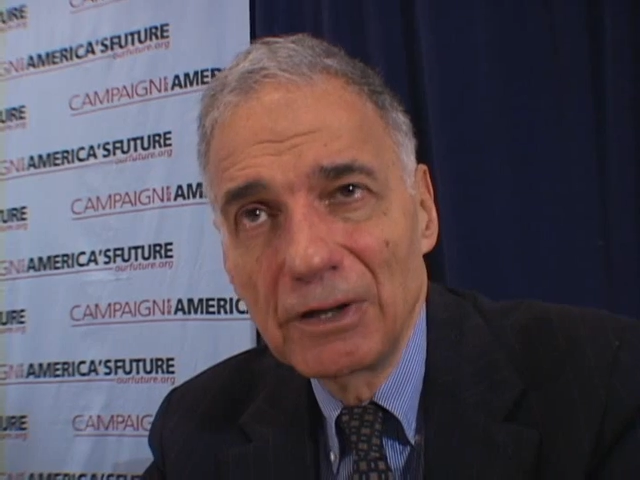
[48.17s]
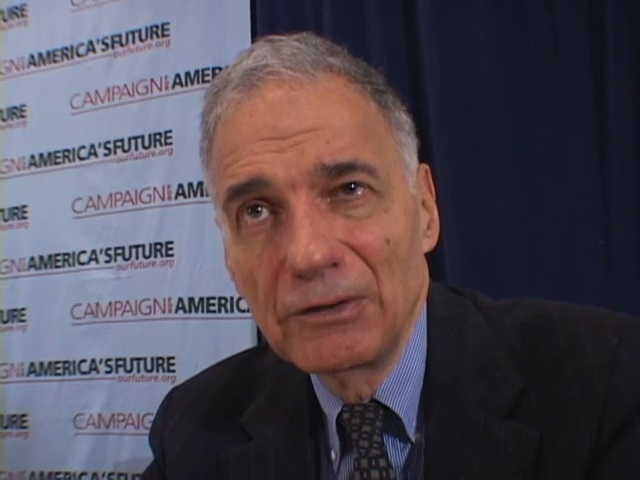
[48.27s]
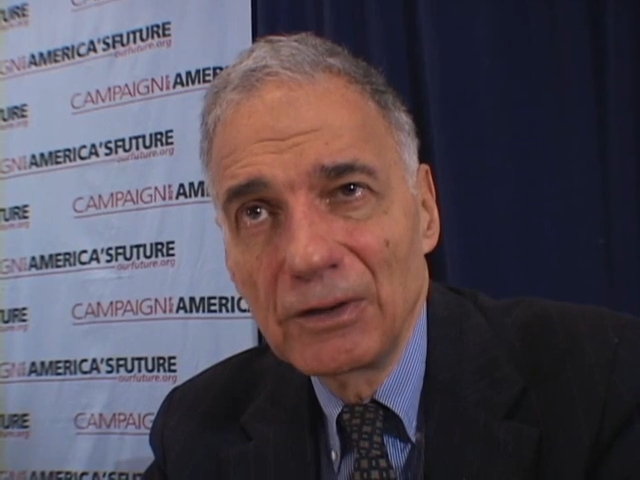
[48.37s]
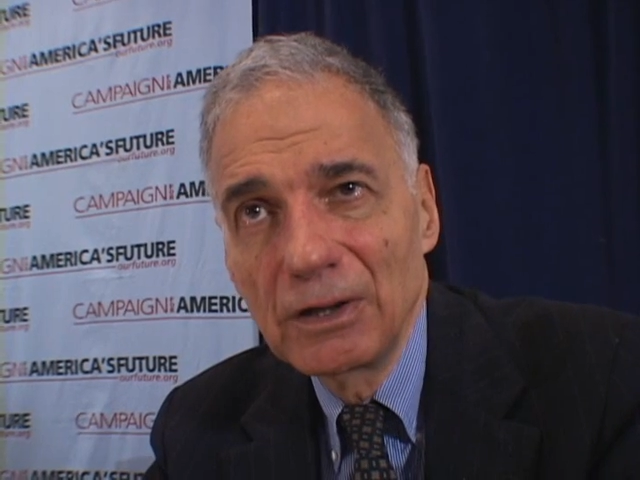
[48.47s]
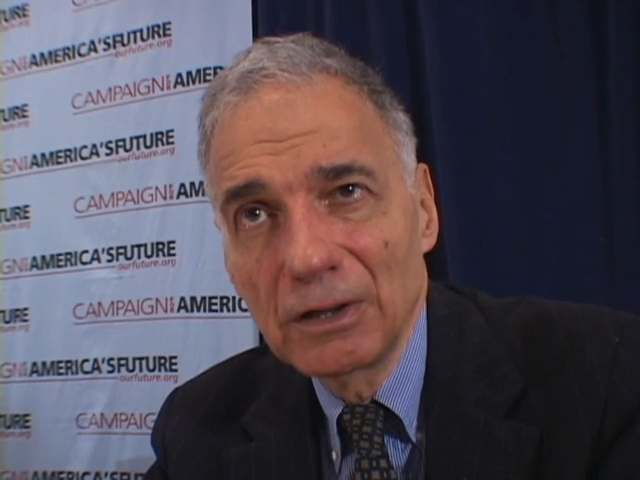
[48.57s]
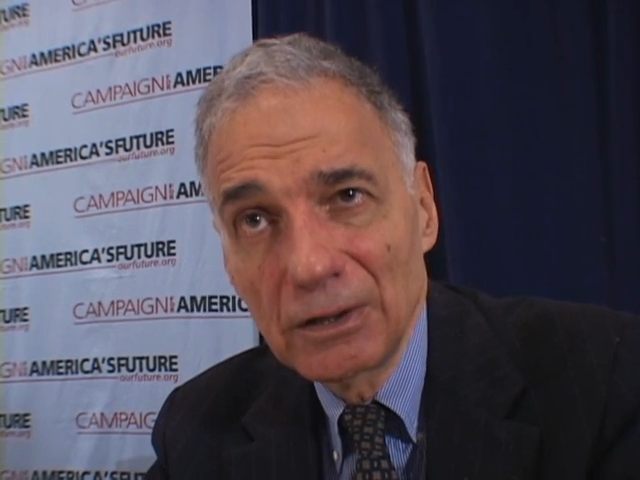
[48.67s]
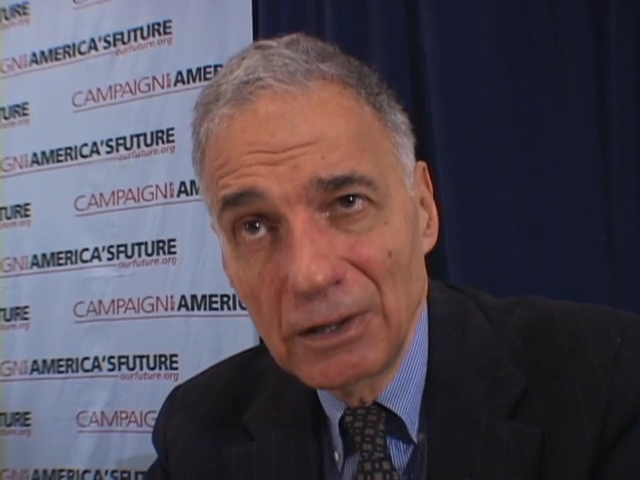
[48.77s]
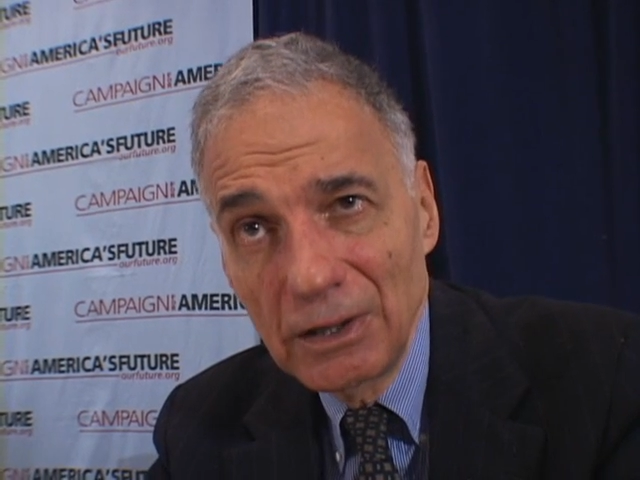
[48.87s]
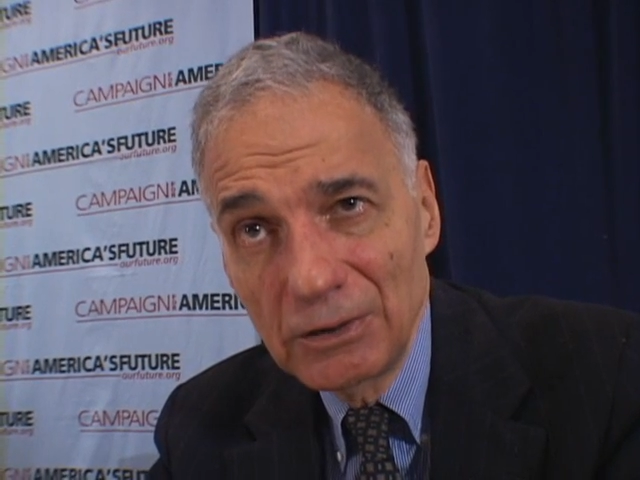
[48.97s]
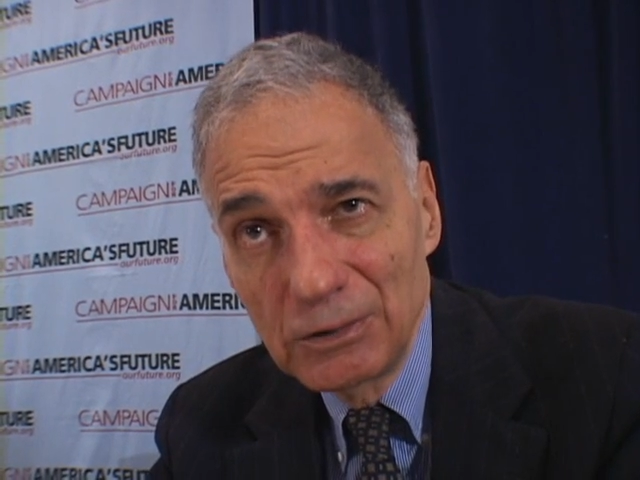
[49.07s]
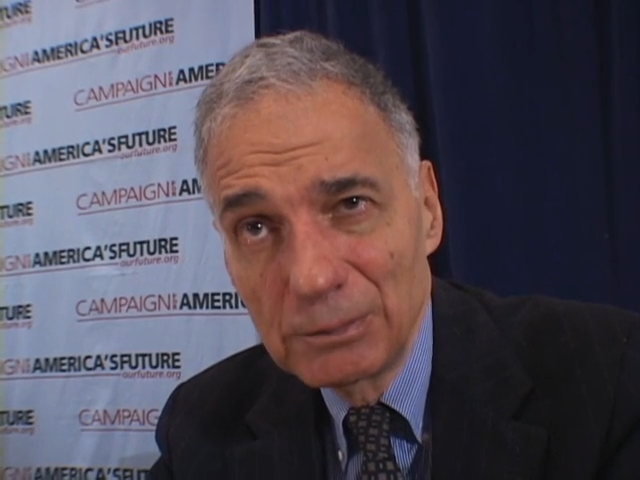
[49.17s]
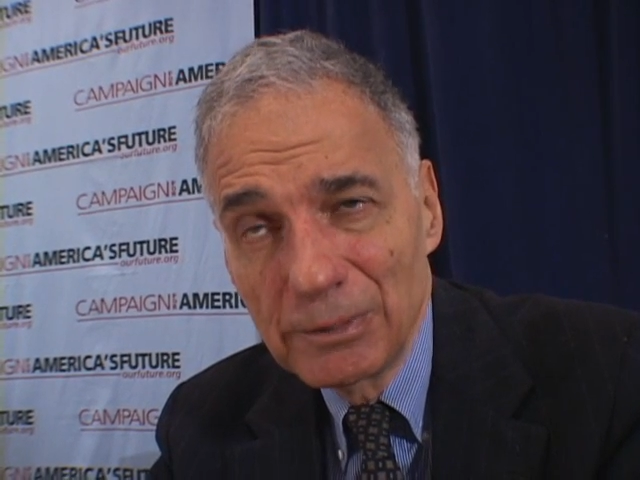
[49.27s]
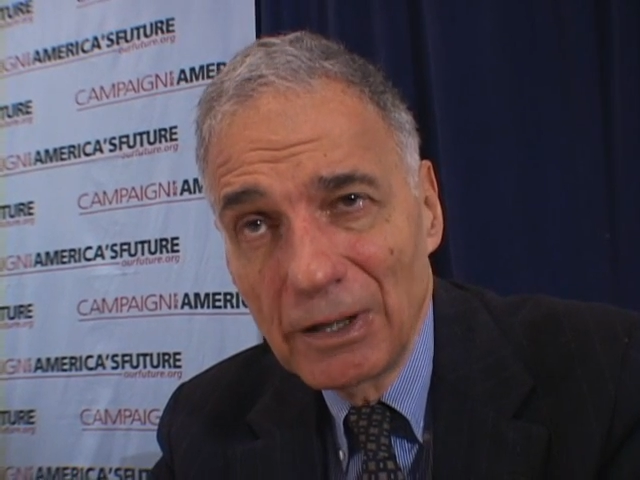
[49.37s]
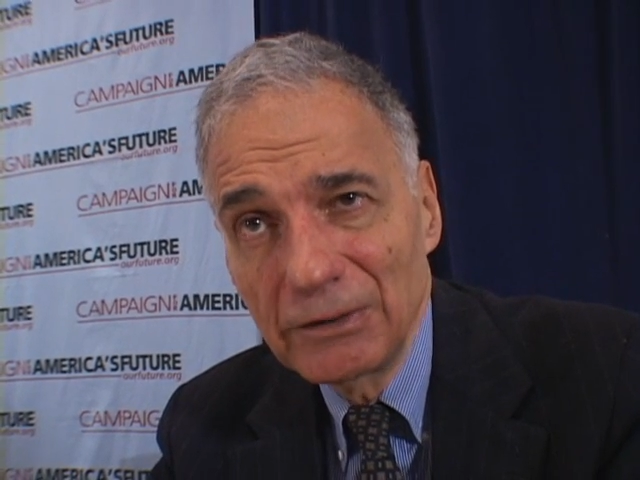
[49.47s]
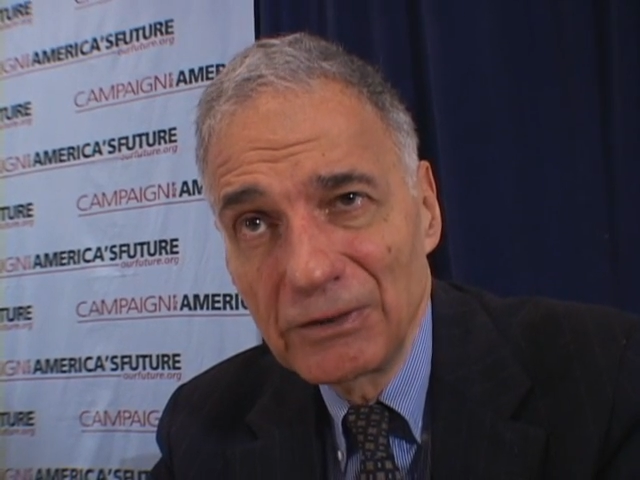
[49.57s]
anything are going to get due
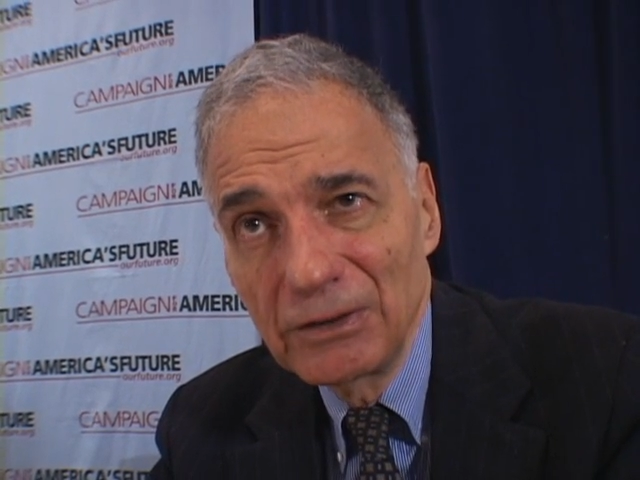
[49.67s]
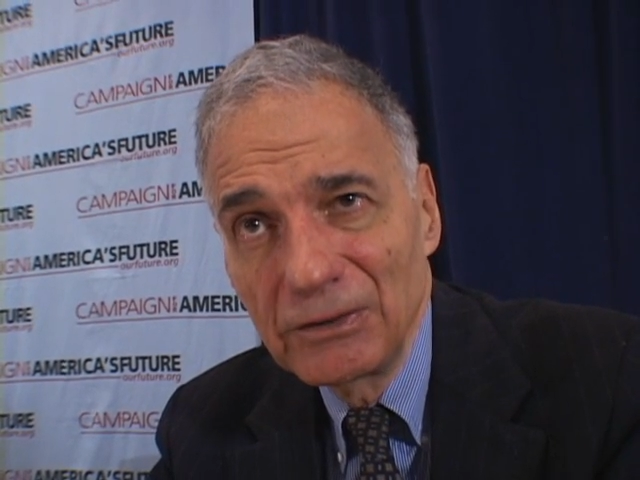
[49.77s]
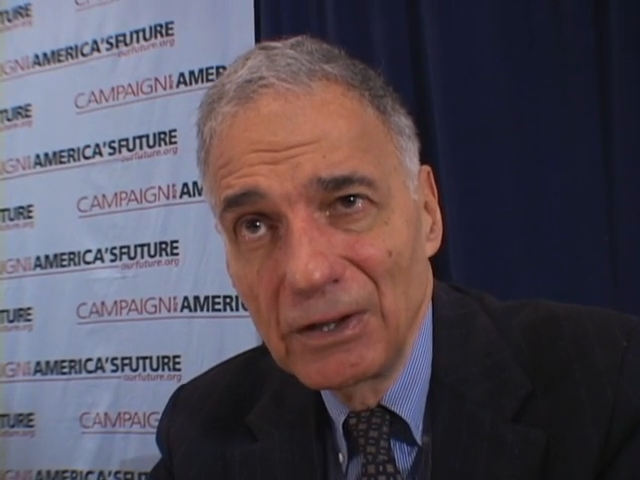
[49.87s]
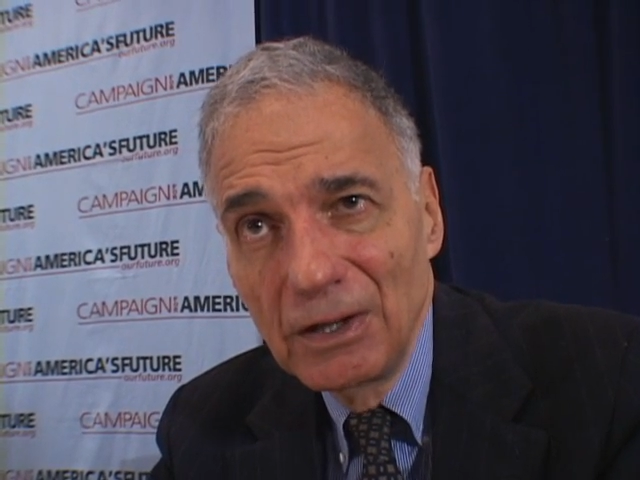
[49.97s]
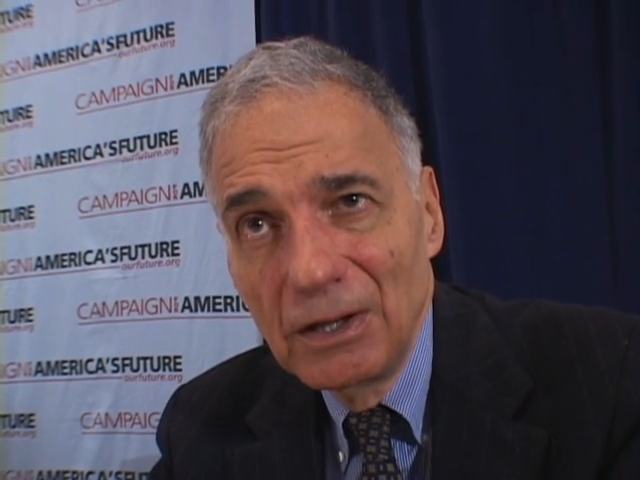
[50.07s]
process,